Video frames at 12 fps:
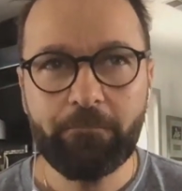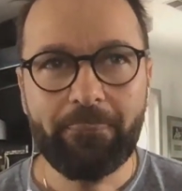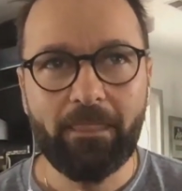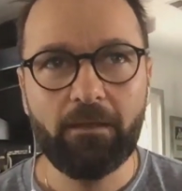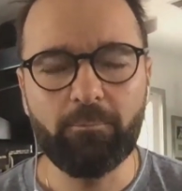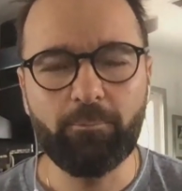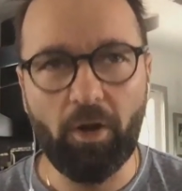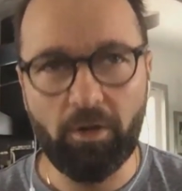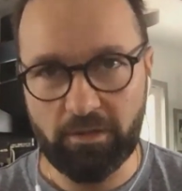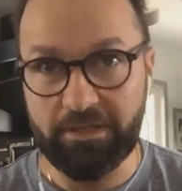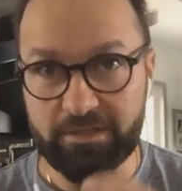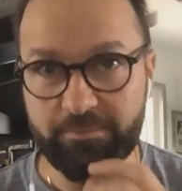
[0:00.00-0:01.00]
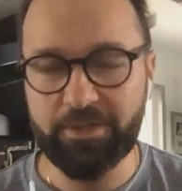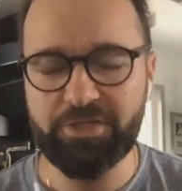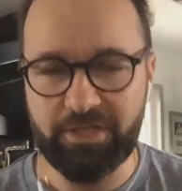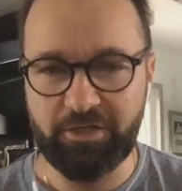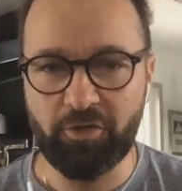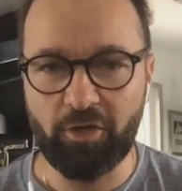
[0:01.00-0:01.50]
partly, especially
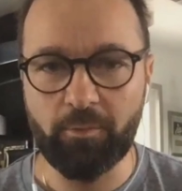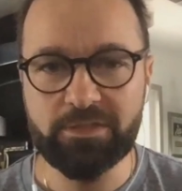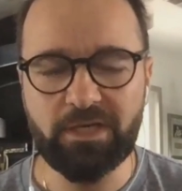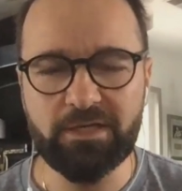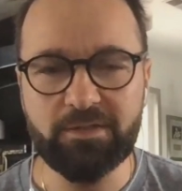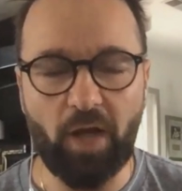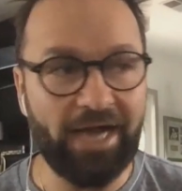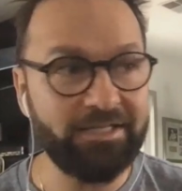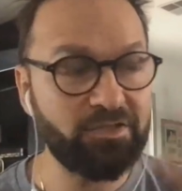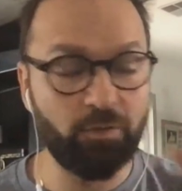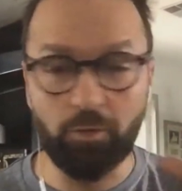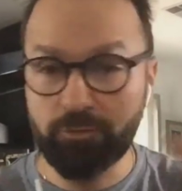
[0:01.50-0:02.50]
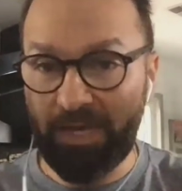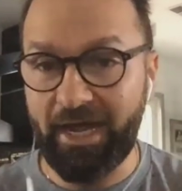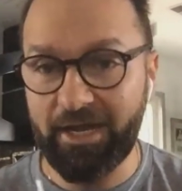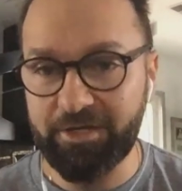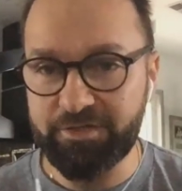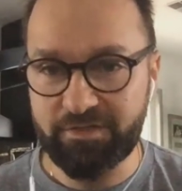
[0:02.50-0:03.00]
in Europe, was because I sold
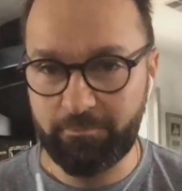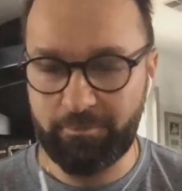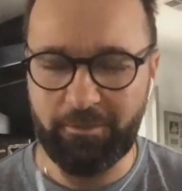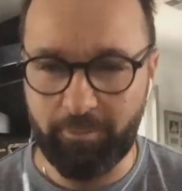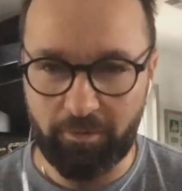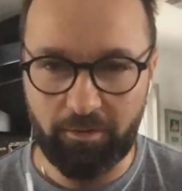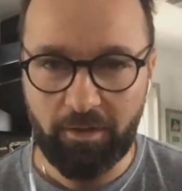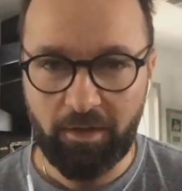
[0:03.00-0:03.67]
packages to people